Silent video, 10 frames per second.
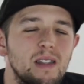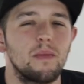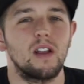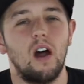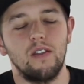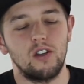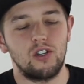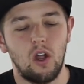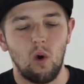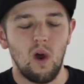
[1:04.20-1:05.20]
something on this
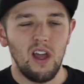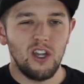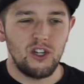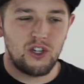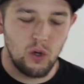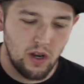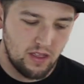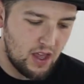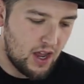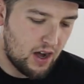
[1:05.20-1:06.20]
show, shoot
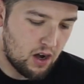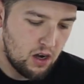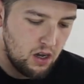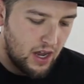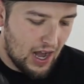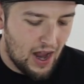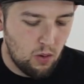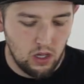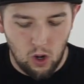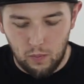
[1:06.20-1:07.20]
it there, and I
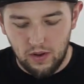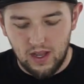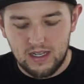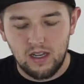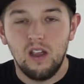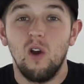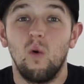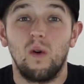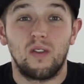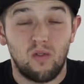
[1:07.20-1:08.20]
will open it
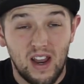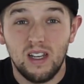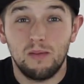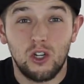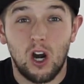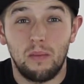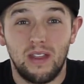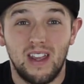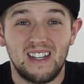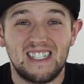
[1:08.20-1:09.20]
with random sharp
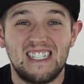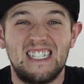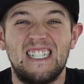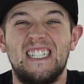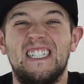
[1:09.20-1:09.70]
things